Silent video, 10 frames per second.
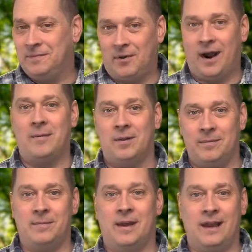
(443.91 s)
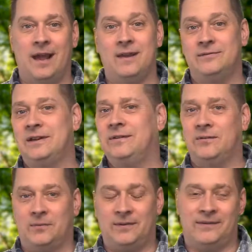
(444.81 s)
problem in my life,
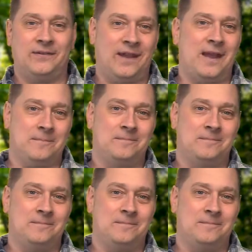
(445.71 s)
Jesus was the same,